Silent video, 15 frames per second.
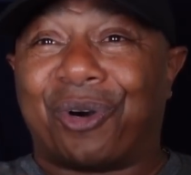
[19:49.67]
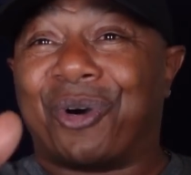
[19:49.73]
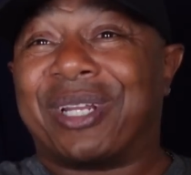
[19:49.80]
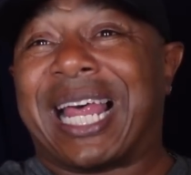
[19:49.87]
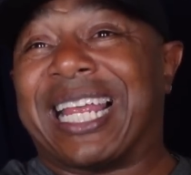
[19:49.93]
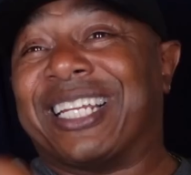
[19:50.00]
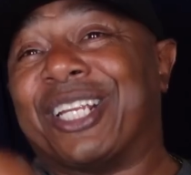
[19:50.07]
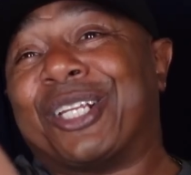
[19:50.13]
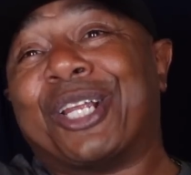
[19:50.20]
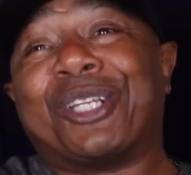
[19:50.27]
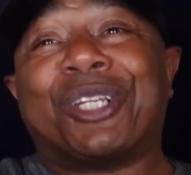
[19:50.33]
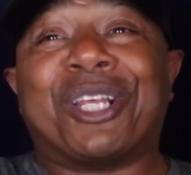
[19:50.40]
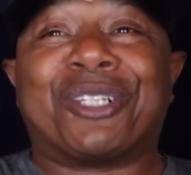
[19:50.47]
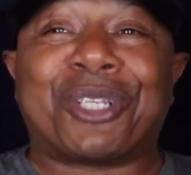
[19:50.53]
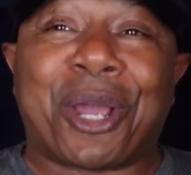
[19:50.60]
like
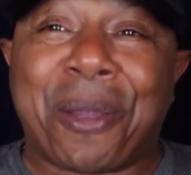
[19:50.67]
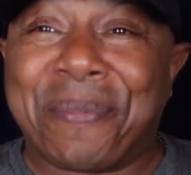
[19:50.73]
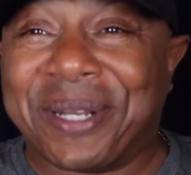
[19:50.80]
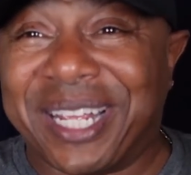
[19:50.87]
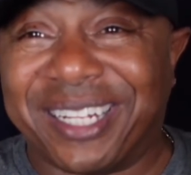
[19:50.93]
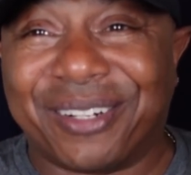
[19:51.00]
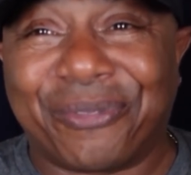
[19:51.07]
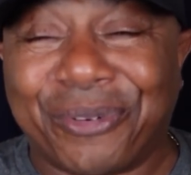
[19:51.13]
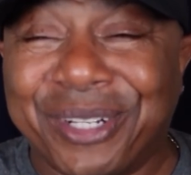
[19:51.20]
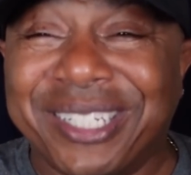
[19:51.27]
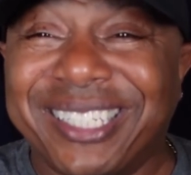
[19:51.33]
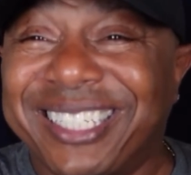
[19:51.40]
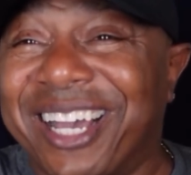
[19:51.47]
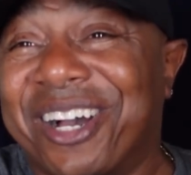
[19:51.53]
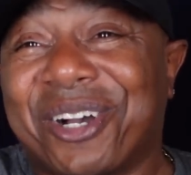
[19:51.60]
the Terminator for the
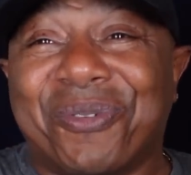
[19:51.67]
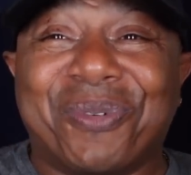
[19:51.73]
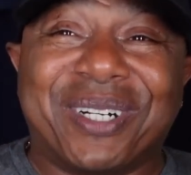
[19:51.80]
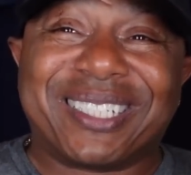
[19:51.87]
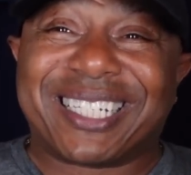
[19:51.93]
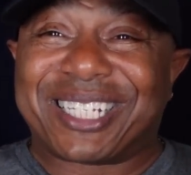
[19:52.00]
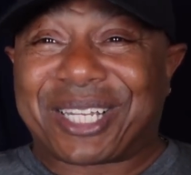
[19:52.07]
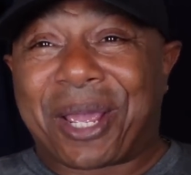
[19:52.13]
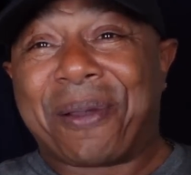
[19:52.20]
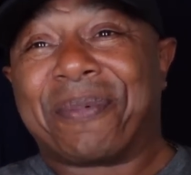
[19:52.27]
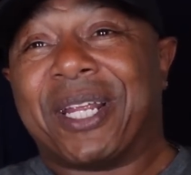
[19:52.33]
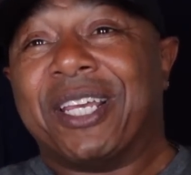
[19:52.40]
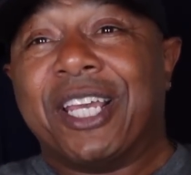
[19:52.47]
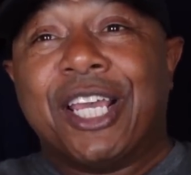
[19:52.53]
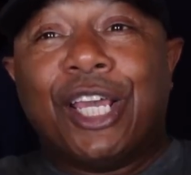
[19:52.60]
younger ones. The
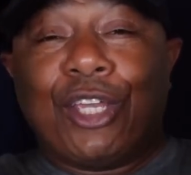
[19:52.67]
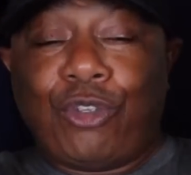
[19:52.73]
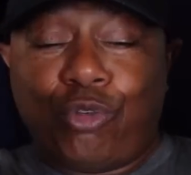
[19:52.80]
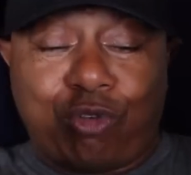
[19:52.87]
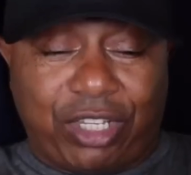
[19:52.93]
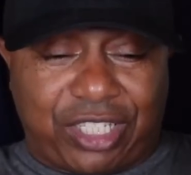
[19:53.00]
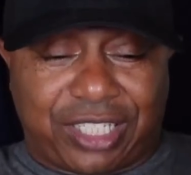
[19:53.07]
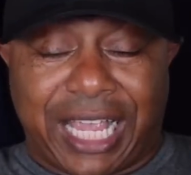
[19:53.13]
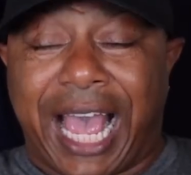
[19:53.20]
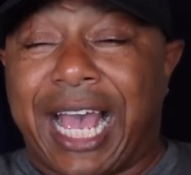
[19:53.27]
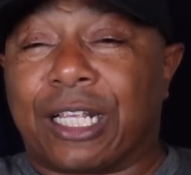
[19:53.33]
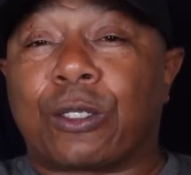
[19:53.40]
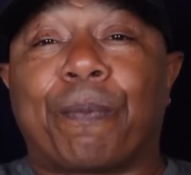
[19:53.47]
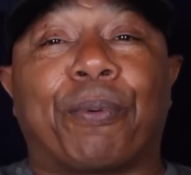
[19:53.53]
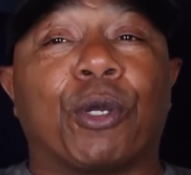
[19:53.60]
Terminator, you can
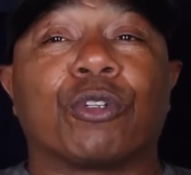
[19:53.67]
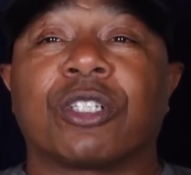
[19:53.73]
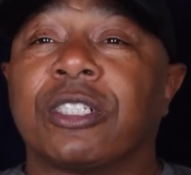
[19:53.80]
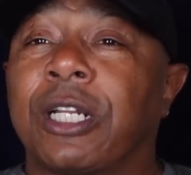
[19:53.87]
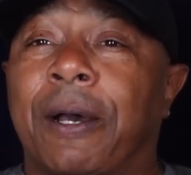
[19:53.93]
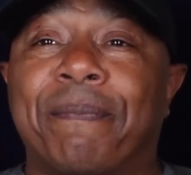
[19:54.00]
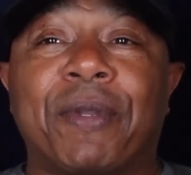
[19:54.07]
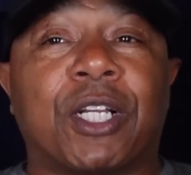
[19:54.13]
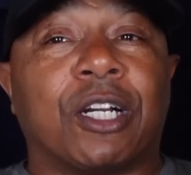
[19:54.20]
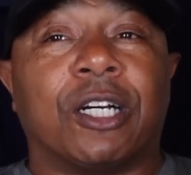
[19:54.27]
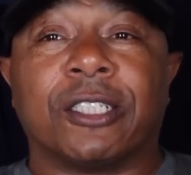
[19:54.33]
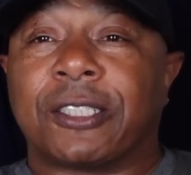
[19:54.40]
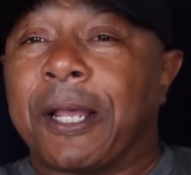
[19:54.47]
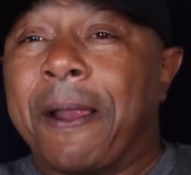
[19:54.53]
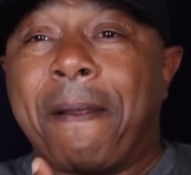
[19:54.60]
size a person up
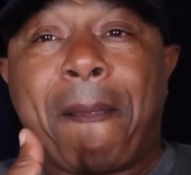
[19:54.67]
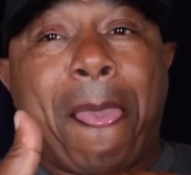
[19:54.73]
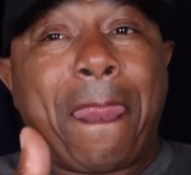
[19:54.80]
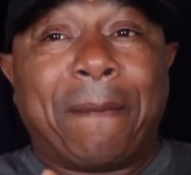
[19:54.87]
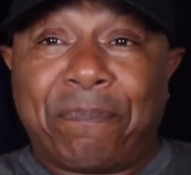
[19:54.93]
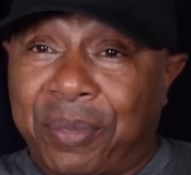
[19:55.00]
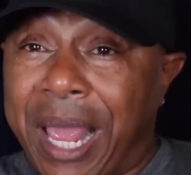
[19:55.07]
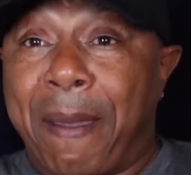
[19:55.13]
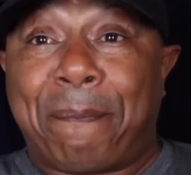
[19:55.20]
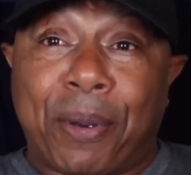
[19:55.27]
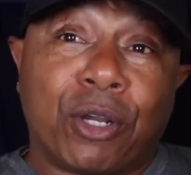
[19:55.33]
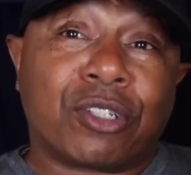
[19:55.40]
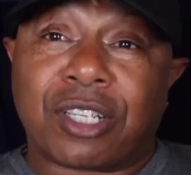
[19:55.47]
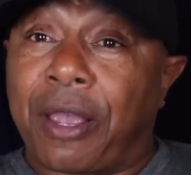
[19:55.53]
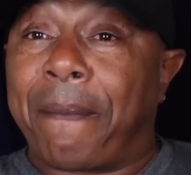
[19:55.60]
because that
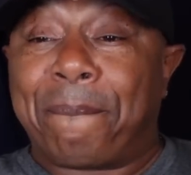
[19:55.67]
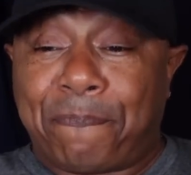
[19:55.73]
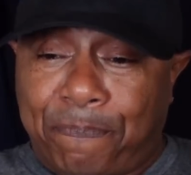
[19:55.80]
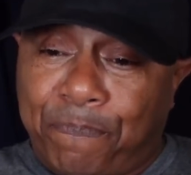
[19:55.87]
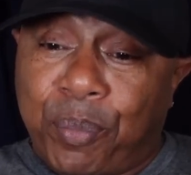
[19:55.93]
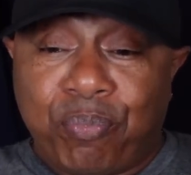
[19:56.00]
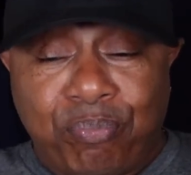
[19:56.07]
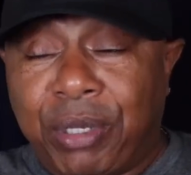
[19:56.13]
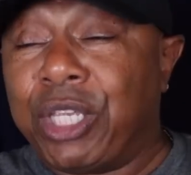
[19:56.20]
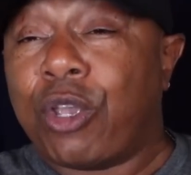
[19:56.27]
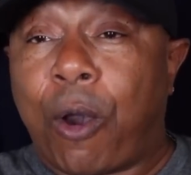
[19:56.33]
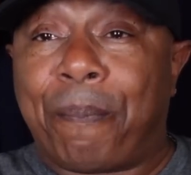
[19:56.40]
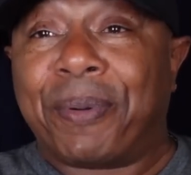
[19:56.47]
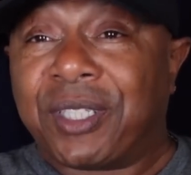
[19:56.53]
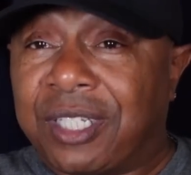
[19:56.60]
person could be
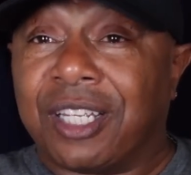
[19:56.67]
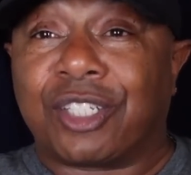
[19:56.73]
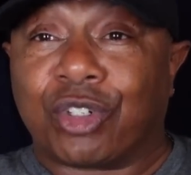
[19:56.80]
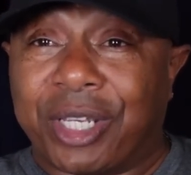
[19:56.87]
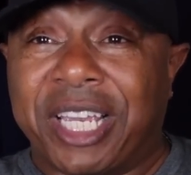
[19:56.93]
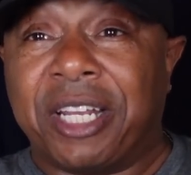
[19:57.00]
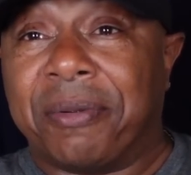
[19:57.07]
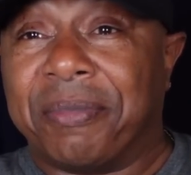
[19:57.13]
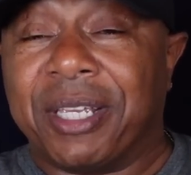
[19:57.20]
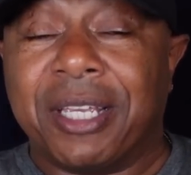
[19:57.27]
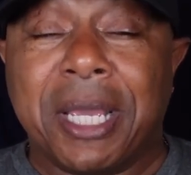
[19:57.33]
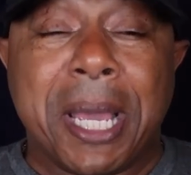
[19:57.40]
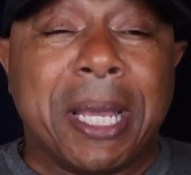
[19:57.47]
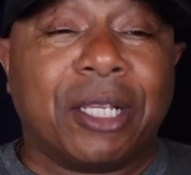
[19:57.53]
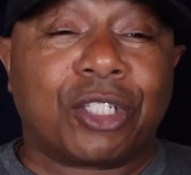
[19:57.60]
your potential enemy.
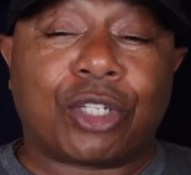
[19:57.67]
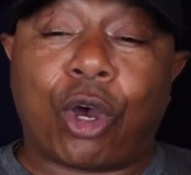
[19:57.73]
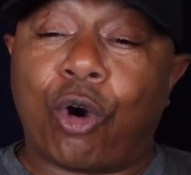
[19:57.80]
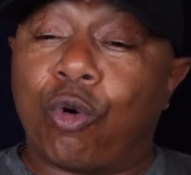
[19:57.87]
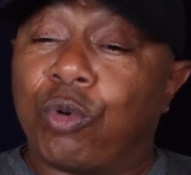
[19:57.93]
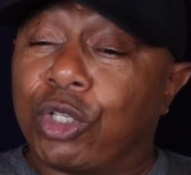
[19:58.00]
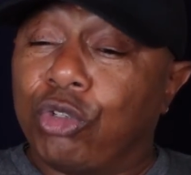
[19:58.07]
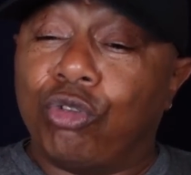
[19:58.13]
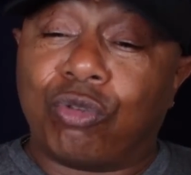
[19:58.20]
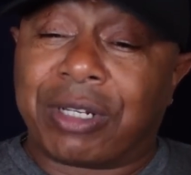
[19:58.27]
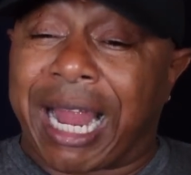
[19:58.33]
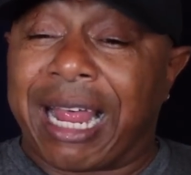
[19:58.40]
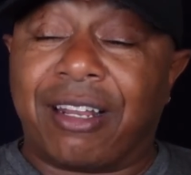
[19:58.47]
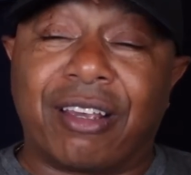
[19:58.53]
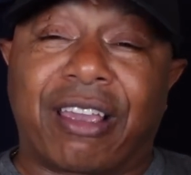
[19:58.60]
So when
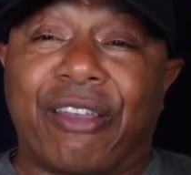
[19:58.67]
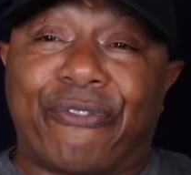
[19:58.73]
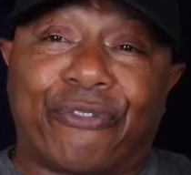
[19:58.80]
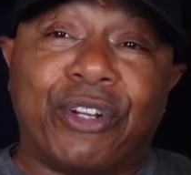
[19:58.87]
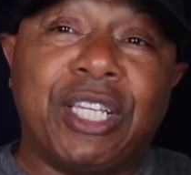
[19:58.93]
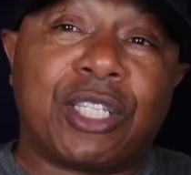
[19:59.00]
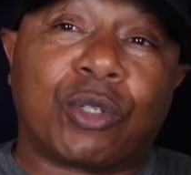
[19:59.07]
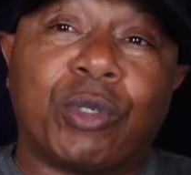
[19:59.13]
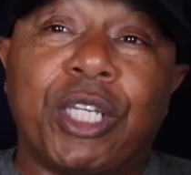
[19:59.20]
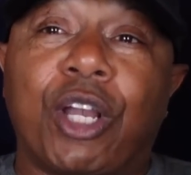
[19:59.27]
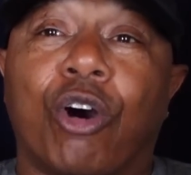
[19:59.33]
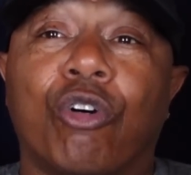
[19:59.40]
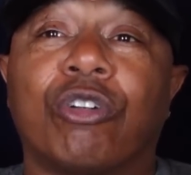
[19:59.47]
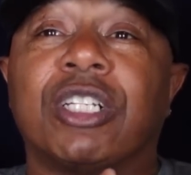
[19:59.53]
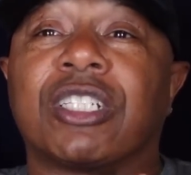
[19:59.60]
I look at Fleece, when he
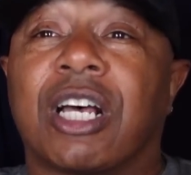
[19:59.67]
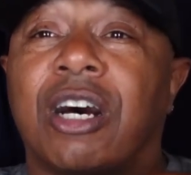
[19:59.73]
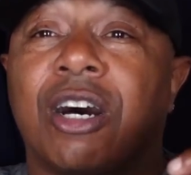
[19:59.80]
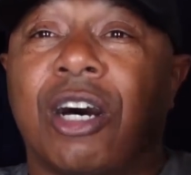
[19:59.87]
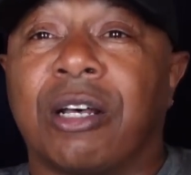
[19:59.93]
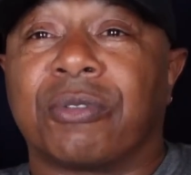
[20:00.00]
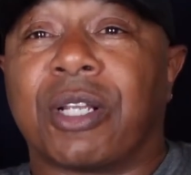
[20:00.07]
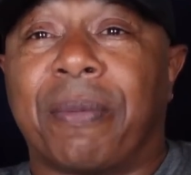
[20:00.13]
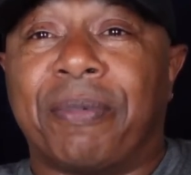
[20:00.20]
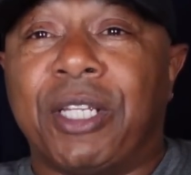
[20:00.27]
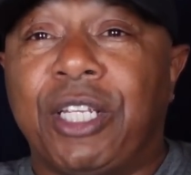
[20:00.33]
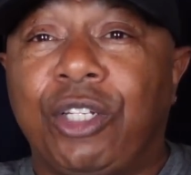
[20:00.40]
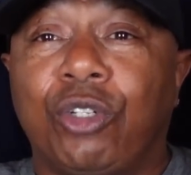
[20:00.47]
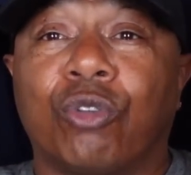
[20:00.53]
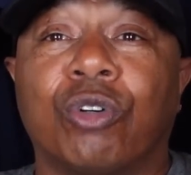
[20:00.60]
hold his arms up and
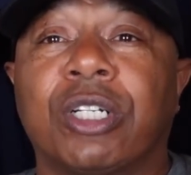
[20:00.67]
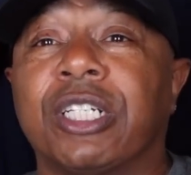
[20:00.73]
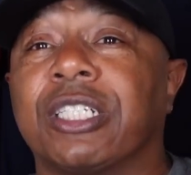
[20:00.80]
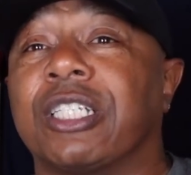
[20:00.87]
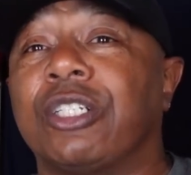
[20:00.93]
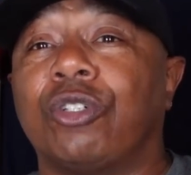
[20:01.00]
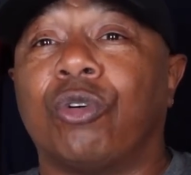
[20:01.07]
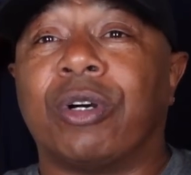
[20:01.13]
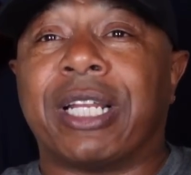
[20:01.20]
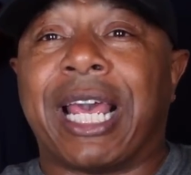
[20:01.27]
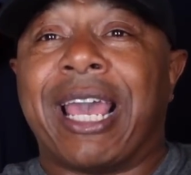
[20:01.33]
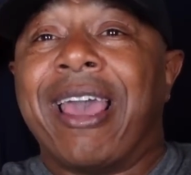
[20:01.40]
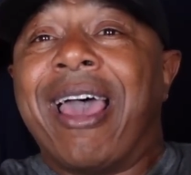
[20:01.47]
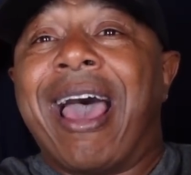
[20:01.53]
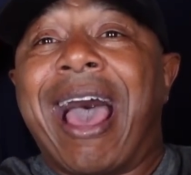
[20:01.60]
he doing this and doing that,